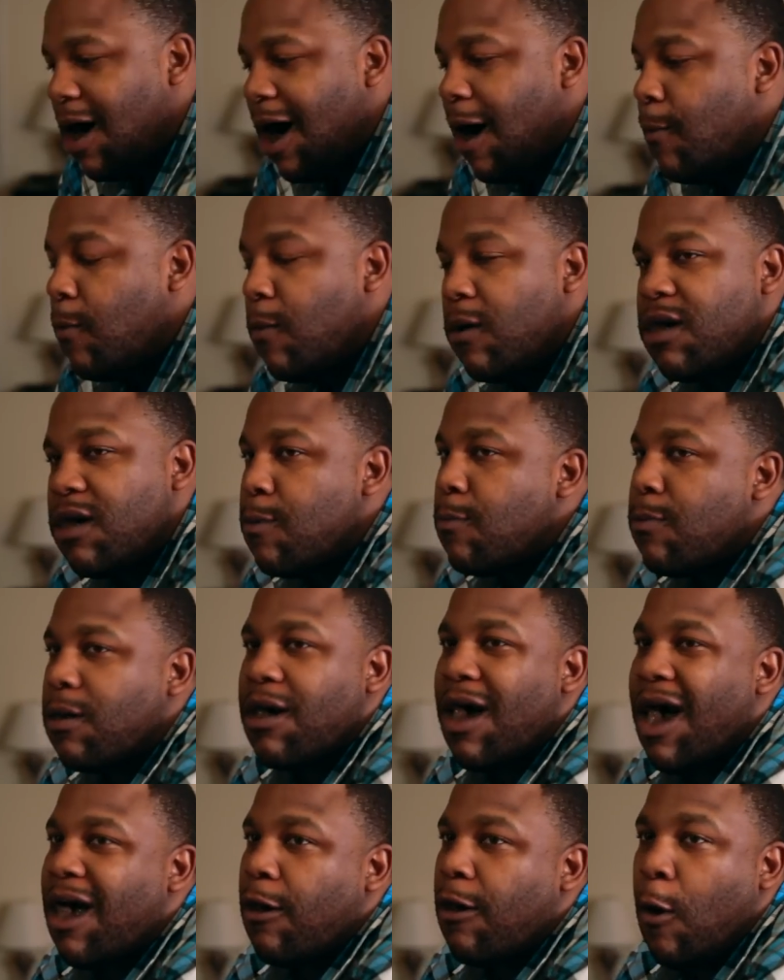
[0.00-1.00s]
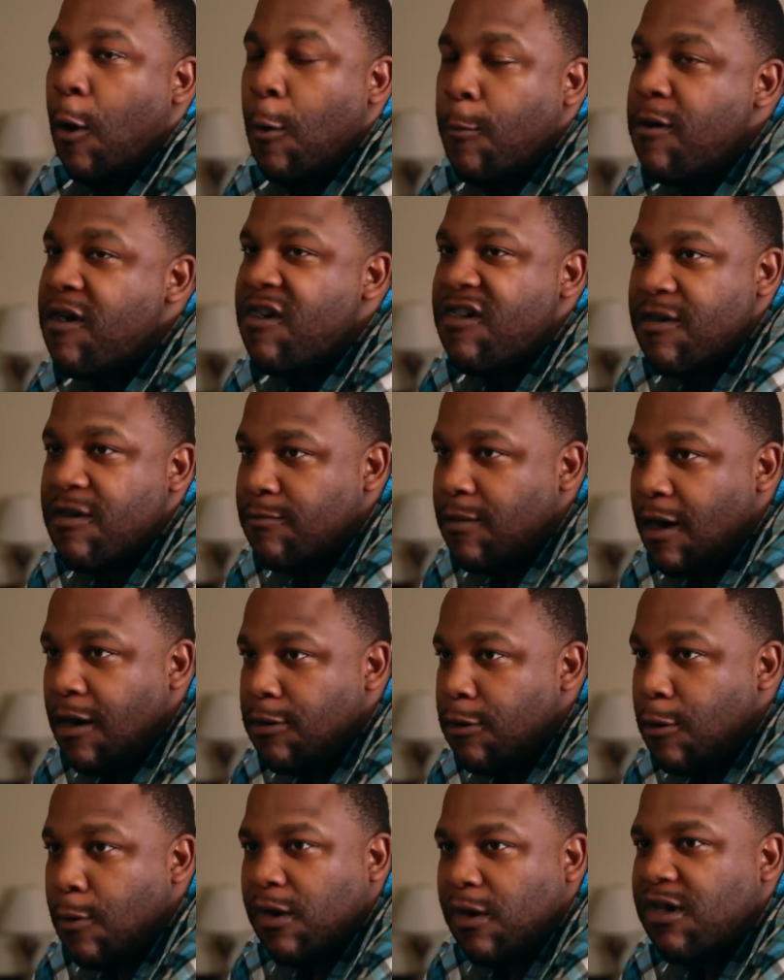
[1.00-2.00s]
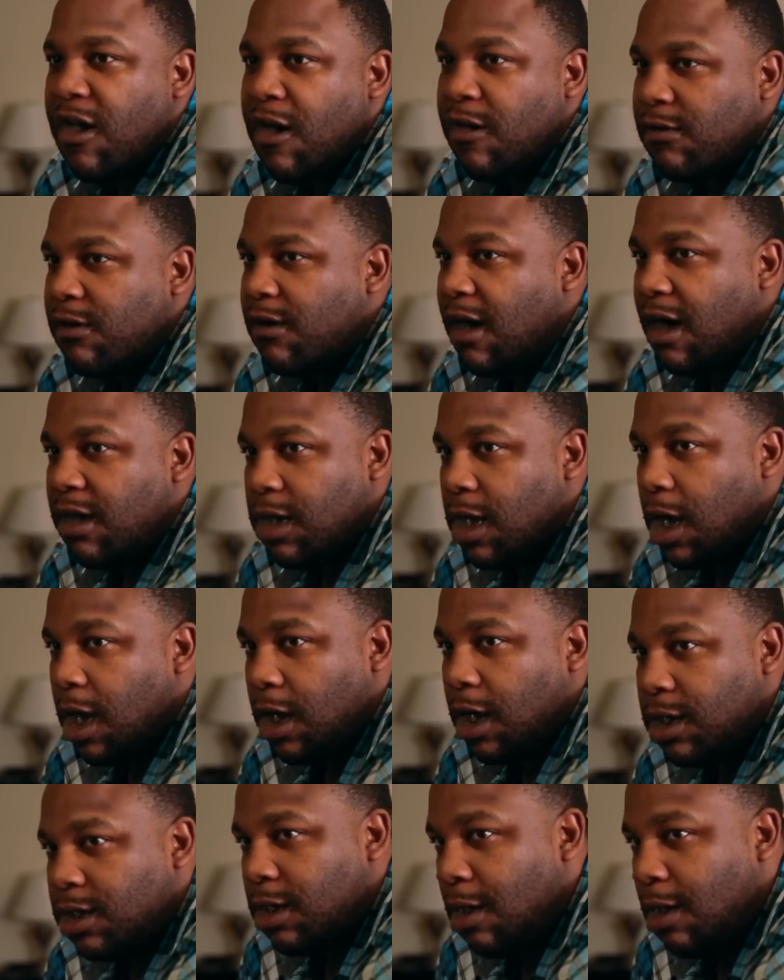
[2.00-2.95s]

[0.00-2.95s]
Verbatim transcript: I wouldn't even have got a whole piece if I knew a session like this.